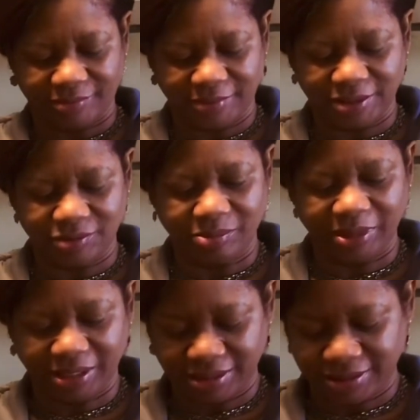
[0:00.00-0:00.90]
This will
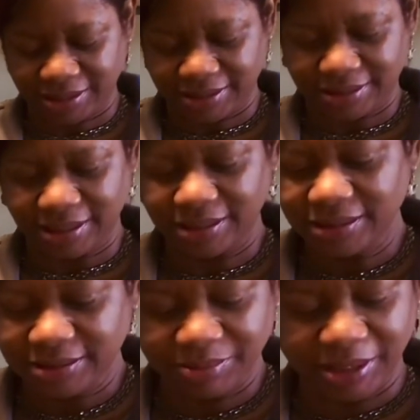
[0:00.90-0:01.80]
make it taste a
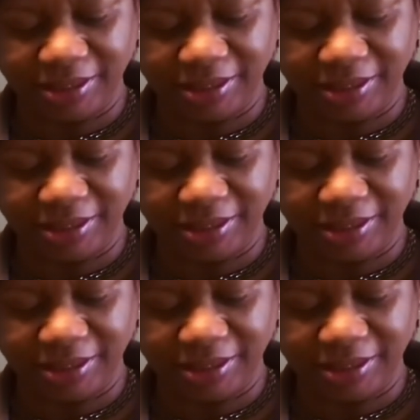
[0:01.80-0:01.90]
little bit